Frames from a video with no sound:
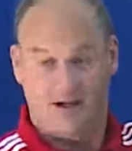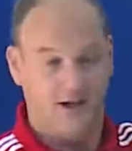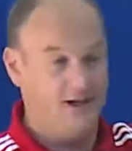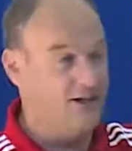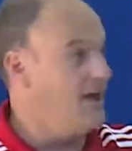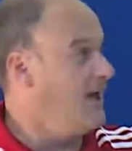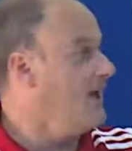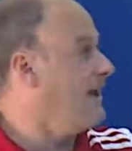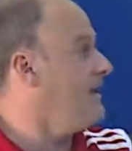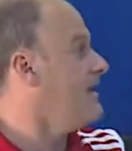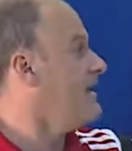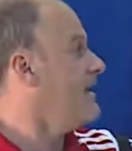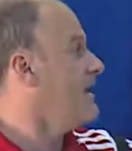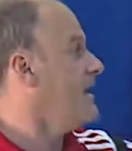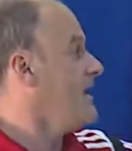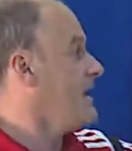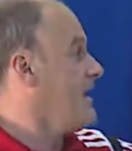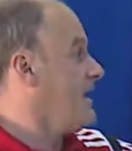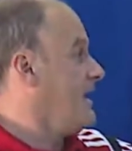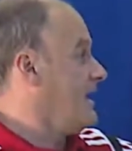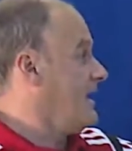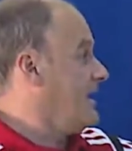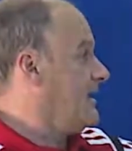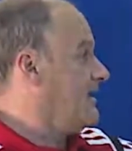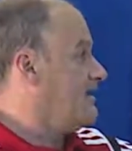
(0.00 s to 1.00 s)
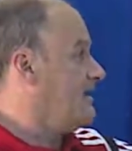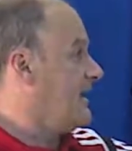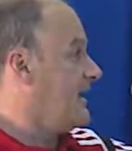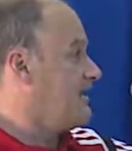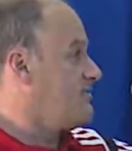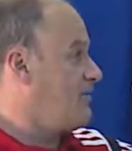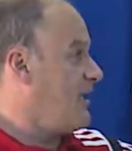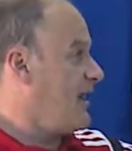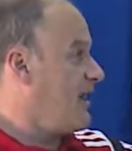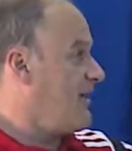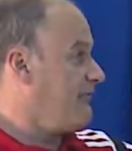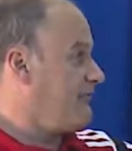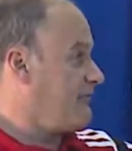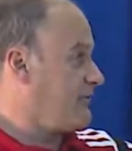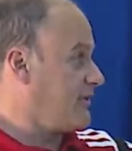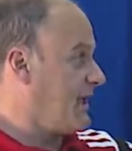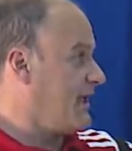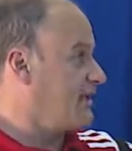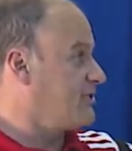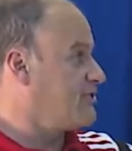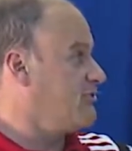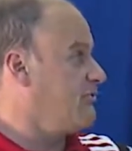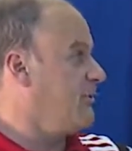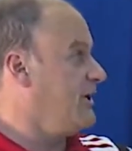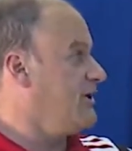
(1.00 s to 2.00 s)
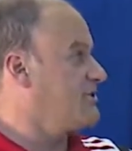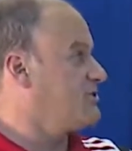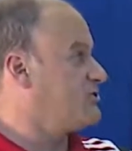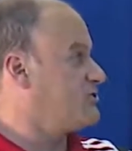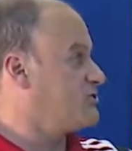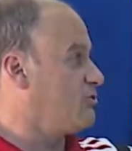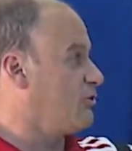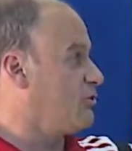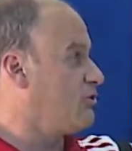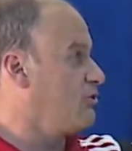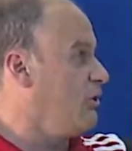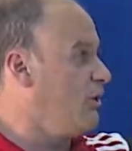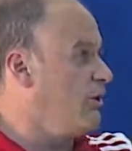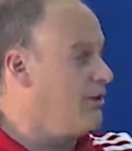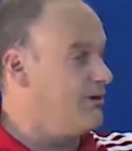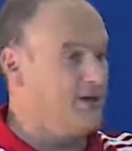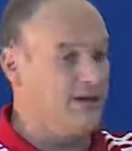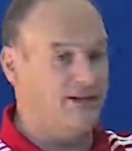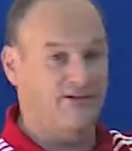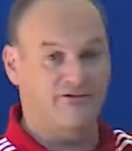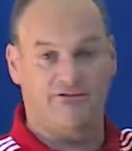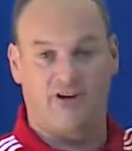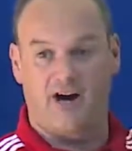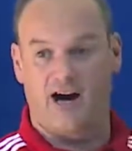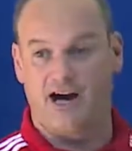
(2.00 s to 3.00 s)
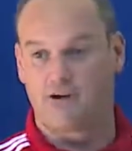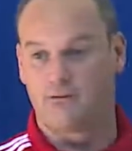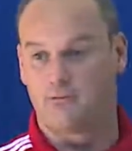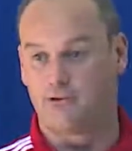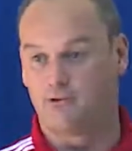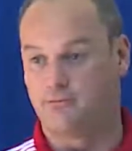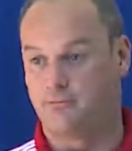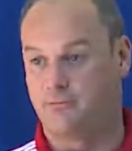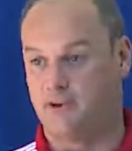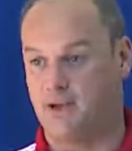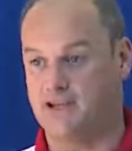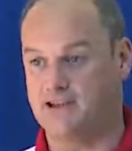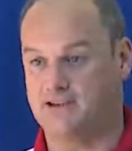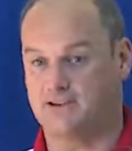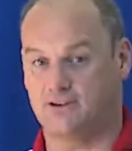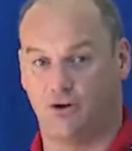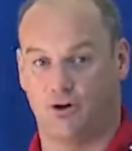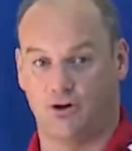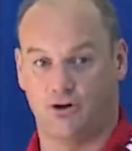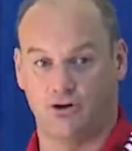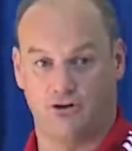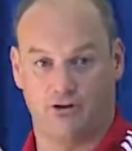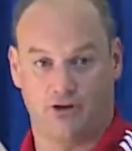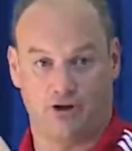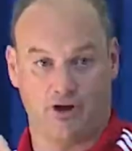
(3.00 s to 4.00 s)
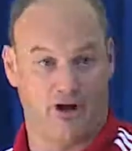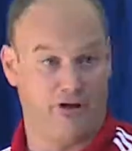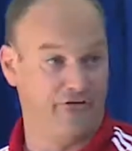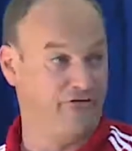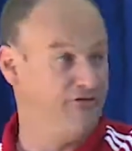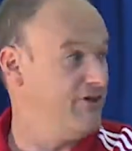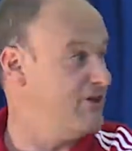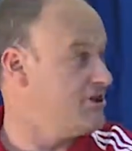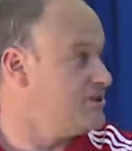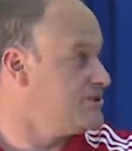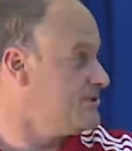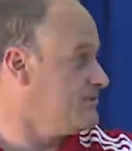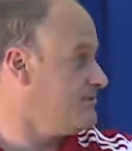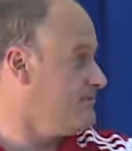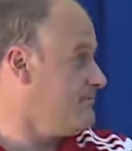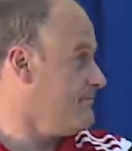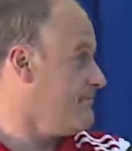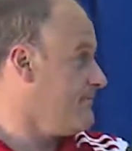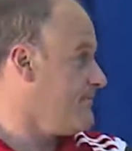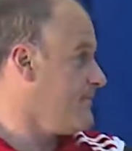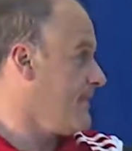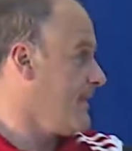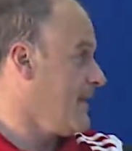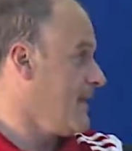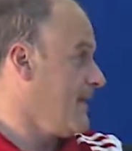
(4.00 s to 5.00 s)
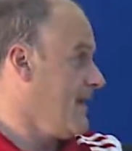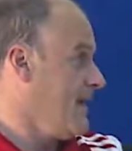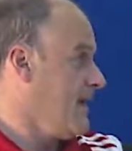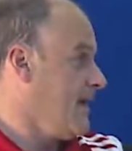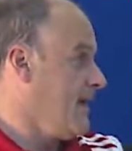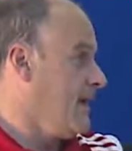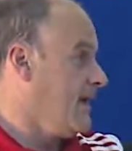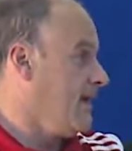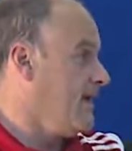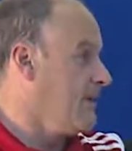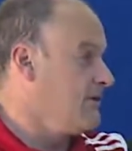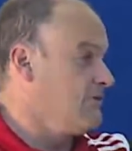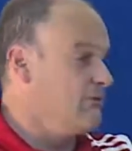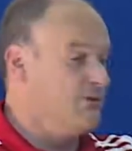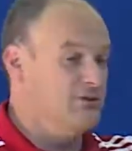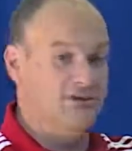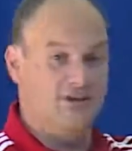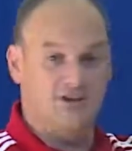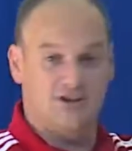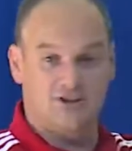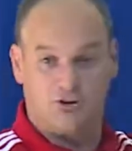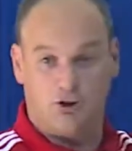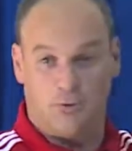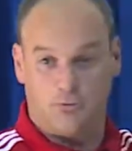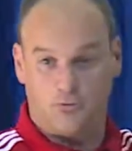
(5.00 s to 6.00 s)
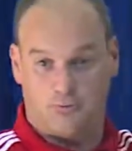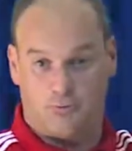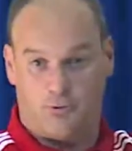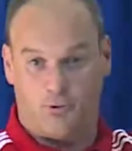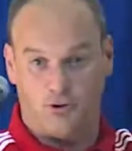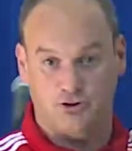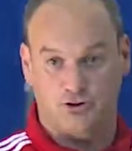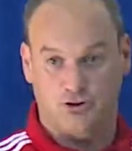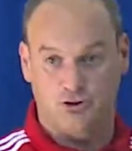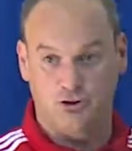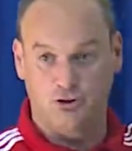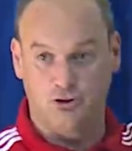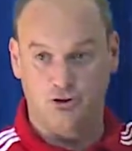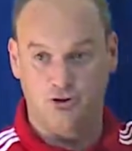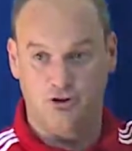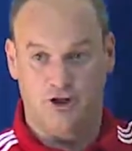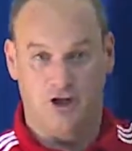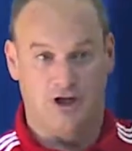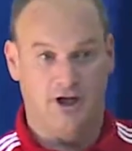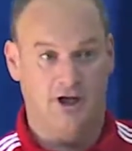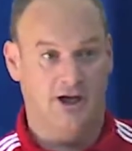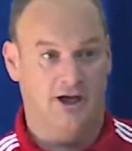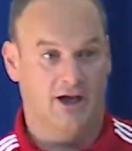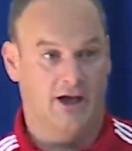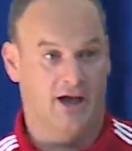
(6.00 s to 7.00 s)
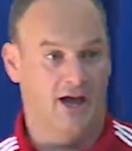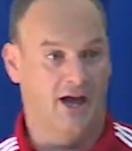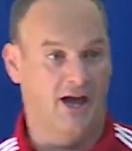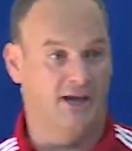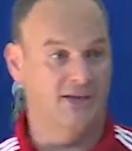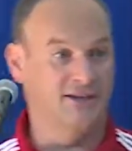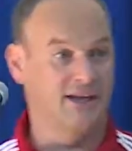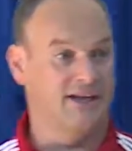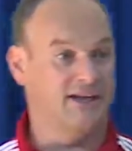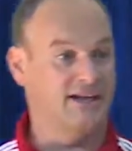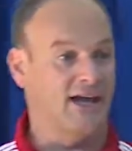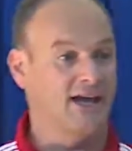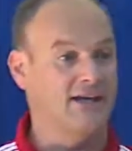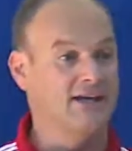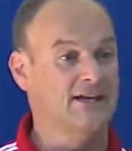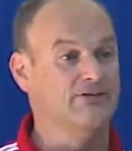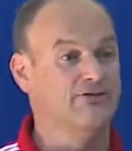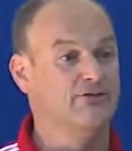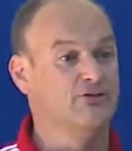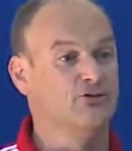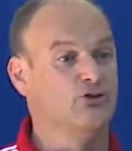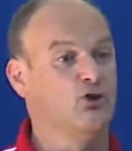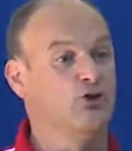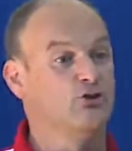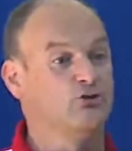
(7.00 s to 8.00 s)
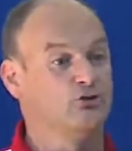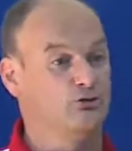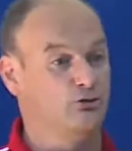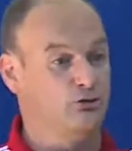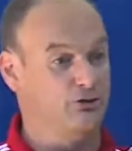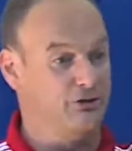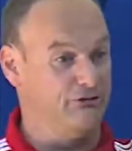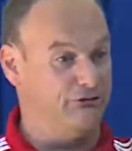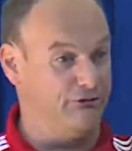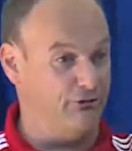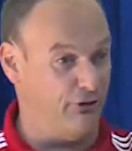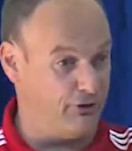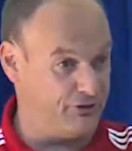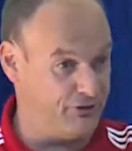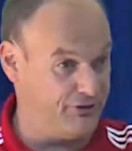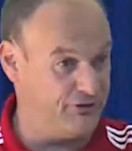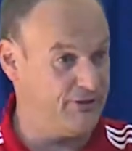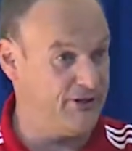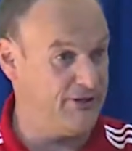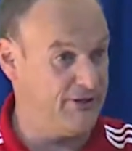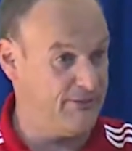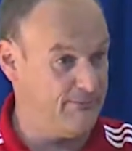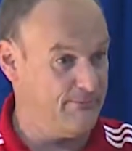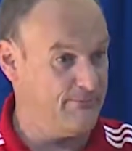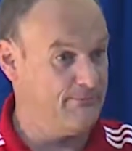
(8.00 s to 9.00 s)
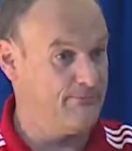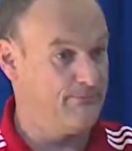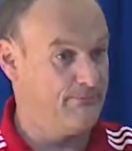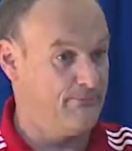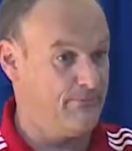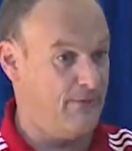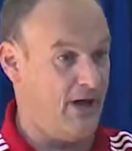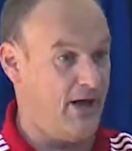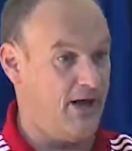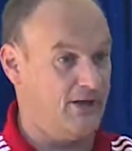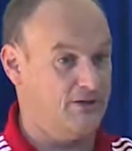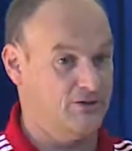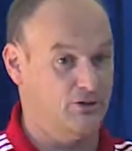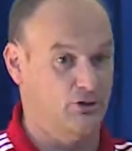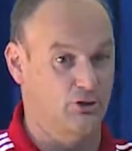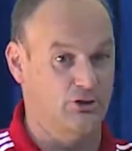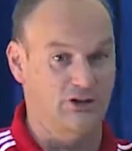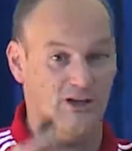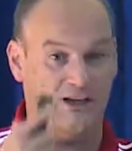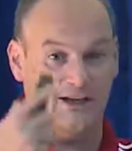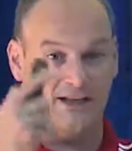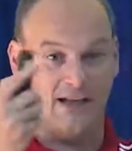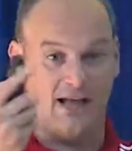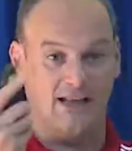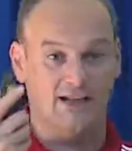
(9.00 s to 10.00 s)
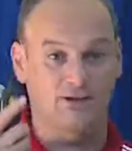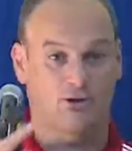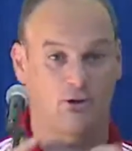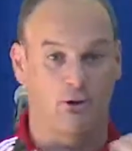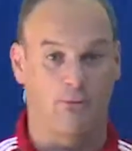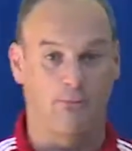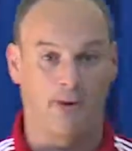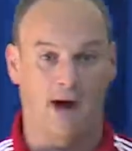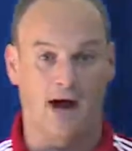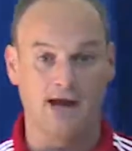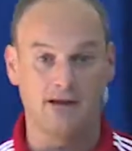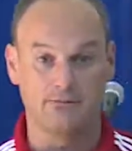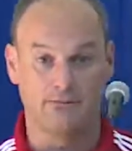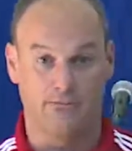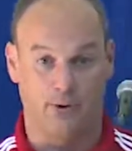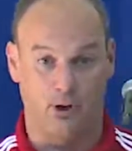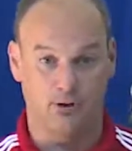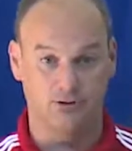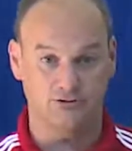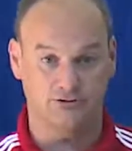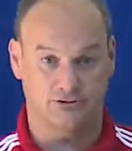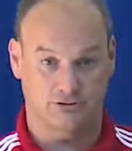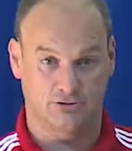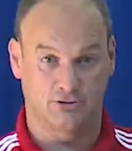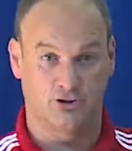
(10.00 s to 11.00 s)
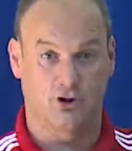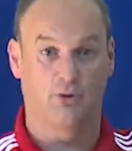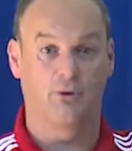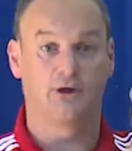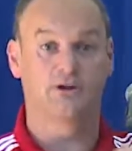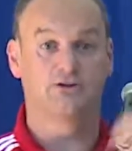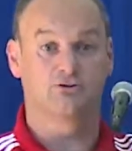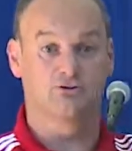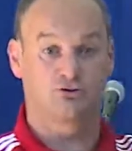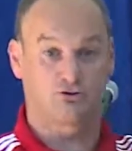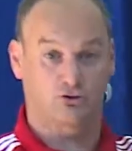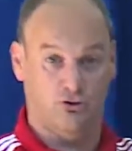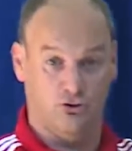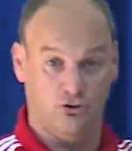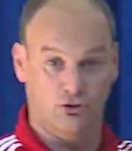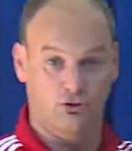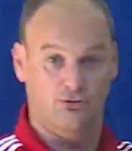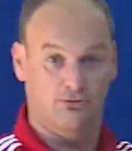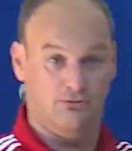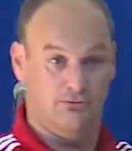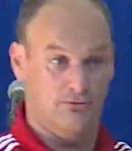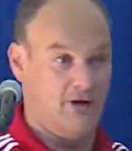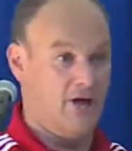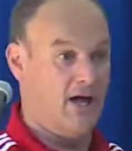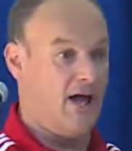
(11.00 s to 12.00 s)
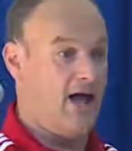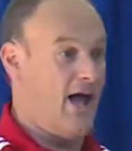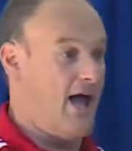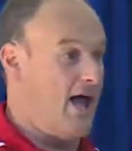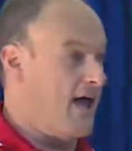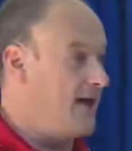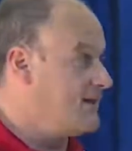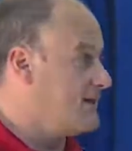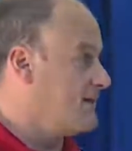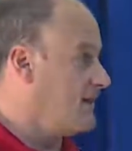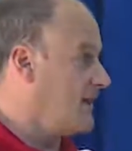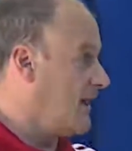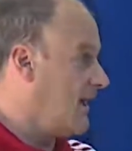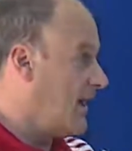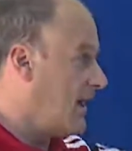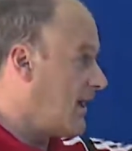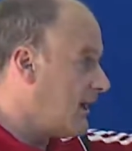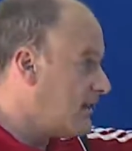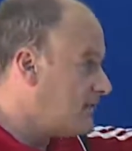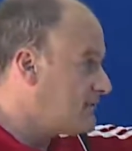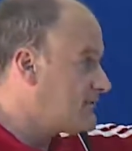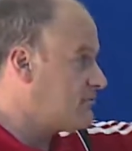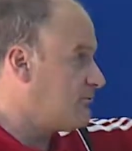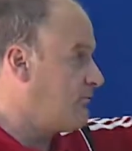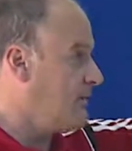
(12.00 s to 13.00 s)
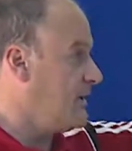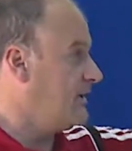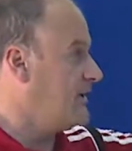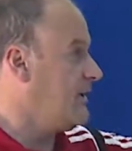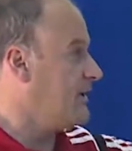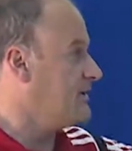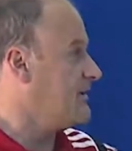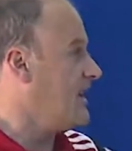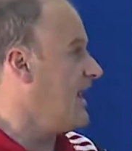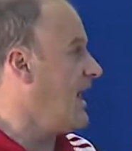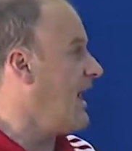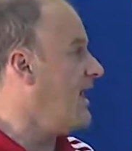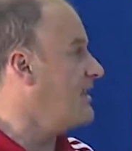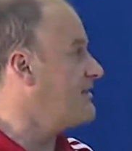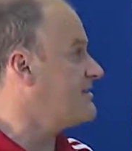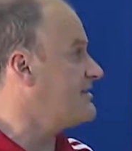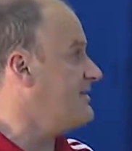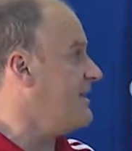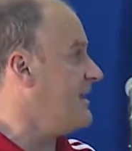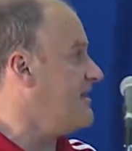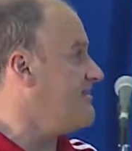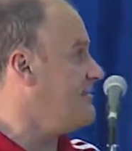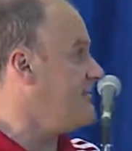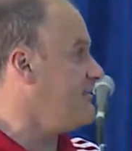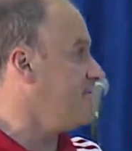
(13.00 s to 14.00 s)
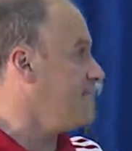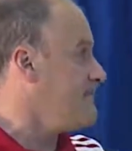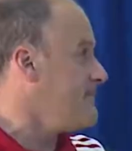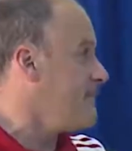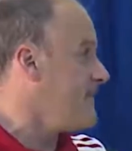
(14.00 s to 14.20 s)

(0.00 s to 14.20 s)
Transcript: yeah? That you can create a strong learning environment based on a vision. Here in this top sport school, they can even go to university, yeah? So they can combine both, going to school and training at the highest level.